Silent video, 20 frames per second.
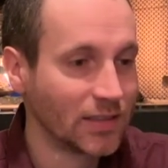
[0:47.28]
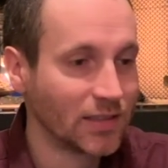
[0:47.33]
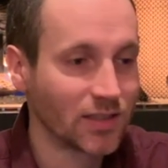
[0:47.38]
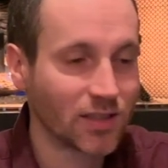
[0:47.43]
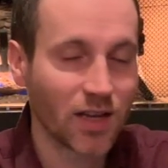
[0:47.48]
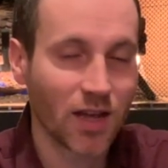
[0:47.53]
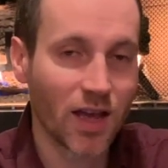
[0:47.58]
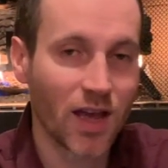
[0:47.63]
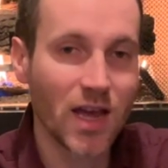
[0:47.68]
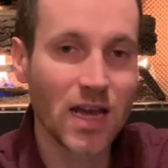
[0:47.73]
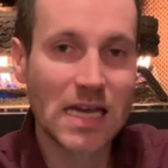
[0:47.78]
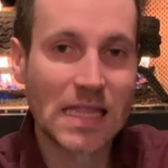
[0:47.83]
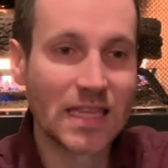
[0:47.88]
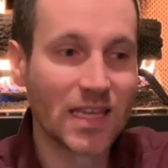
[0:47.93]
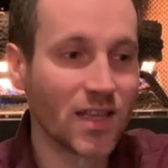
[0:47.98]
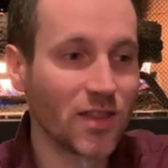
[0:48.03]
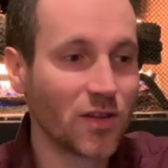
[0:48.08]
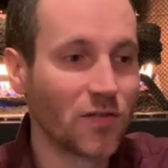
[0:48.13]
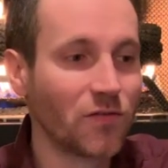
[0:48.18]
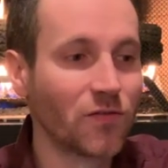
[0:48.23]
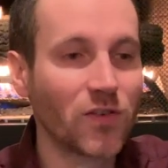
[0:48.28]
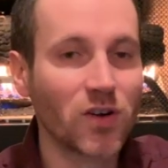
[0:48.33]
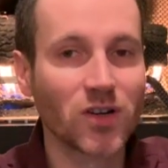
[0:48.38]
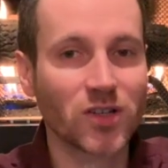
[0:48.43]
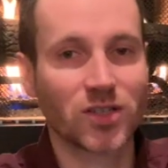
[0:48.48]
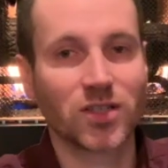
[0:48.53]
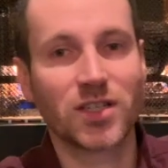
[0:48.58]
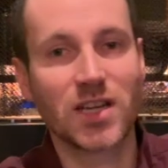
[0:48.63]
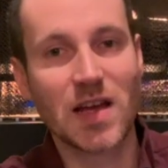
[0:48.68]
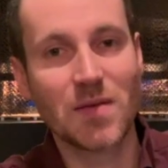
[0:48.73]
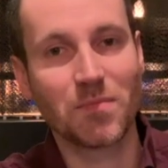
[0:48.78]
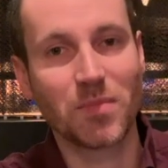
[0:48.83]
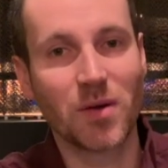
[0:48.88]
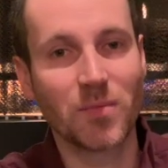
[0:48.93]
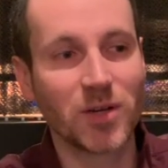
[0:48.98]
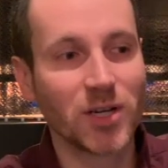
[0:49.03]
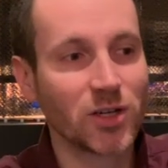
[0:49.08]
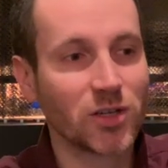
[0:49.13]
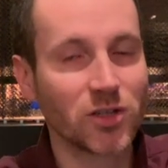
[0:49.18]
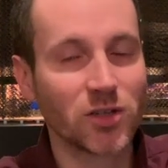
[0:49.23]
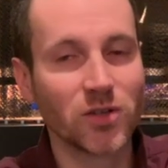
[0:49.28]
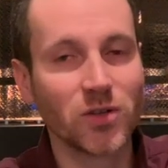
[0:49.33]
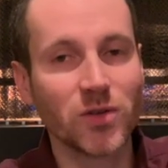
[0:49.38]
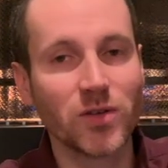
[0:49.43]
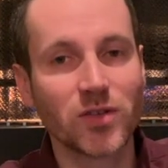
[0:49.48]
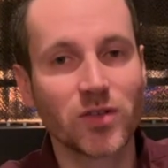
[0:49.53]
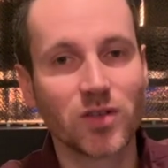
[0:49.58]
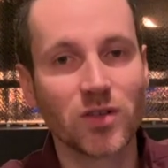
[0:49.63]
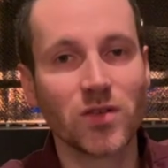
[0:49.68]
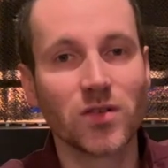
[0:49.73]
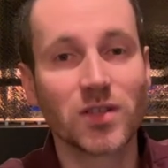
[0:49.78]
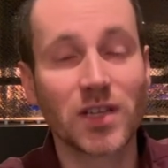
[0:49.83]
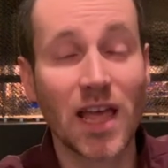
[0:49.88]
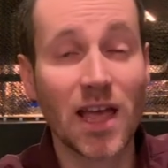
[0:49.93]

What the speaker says: Okay, and then the first step I'm going to do is use